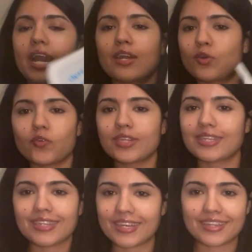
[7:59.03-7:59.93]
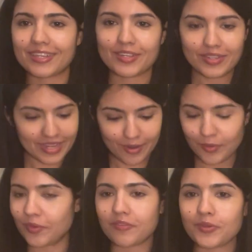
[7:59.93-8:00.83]
I don't really think that, I don't
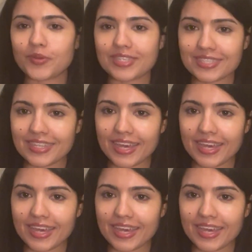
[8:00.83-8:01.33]
know if you can see